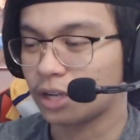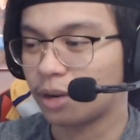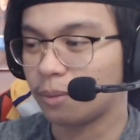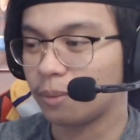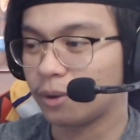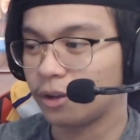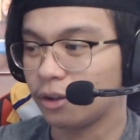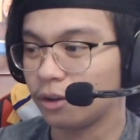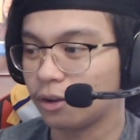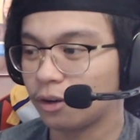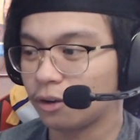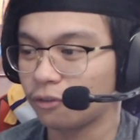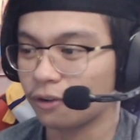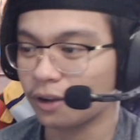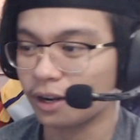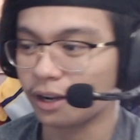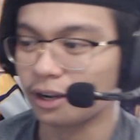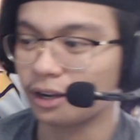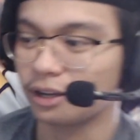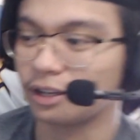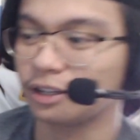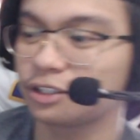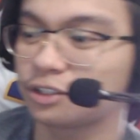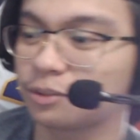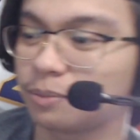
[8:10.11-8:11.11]
I'm a Yuri Fire
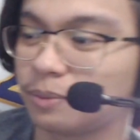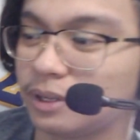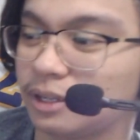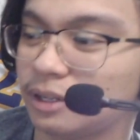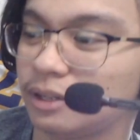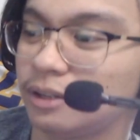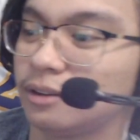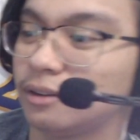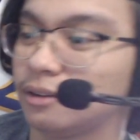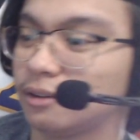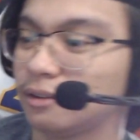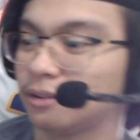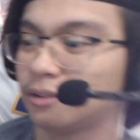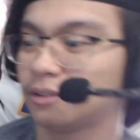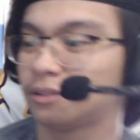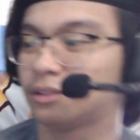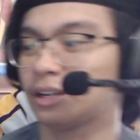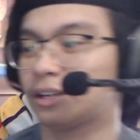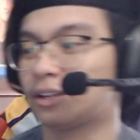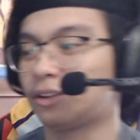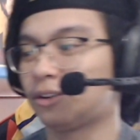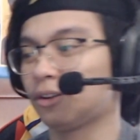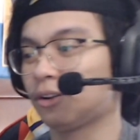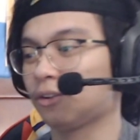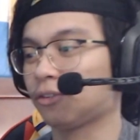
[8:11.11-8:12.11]
husband.
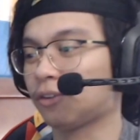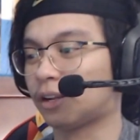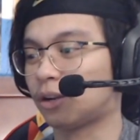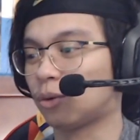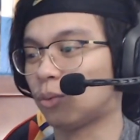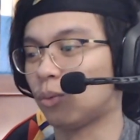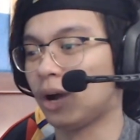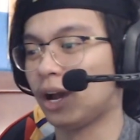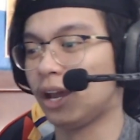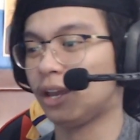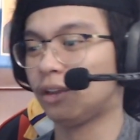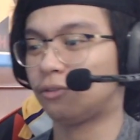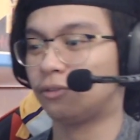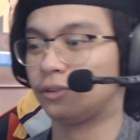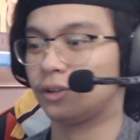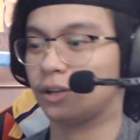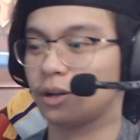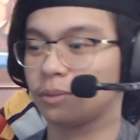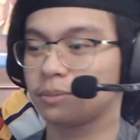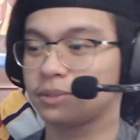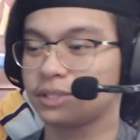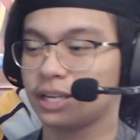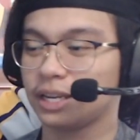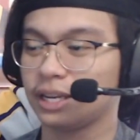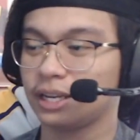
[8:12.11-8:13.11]
Like a Yuri find a wife, you know
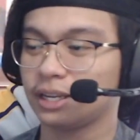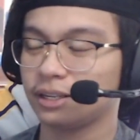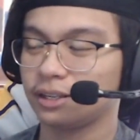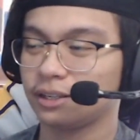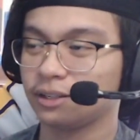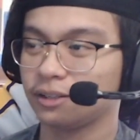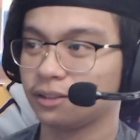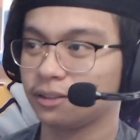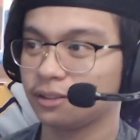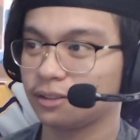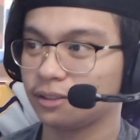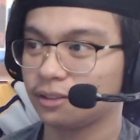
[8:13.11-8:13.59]
what I'm saying?